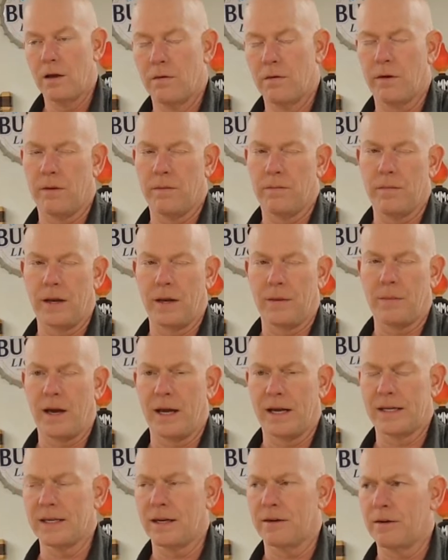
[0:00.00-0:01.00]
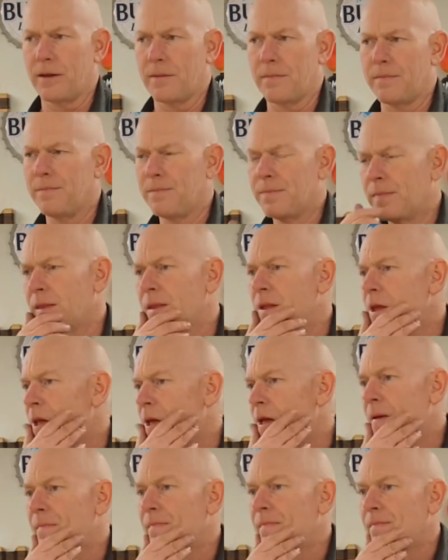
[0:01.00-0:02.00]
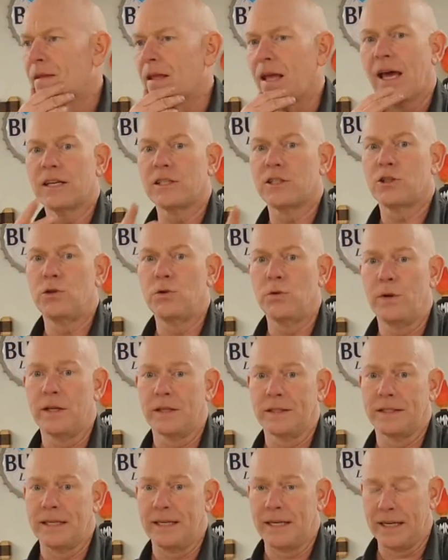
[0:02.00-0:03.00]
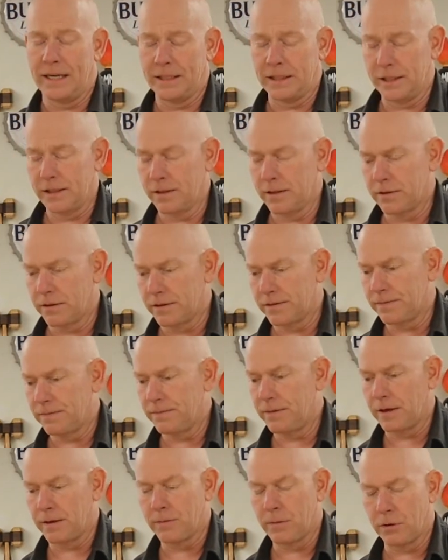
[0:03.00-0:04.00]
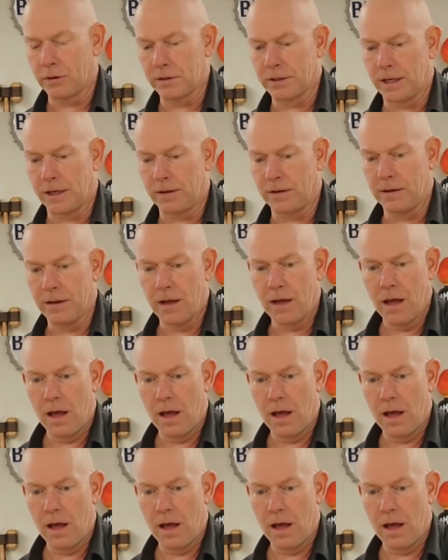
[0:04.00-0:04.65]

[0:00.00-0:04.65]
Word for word: Well, mini bike's not really it has two wheels and an engine, so it's a fucking motorcycle.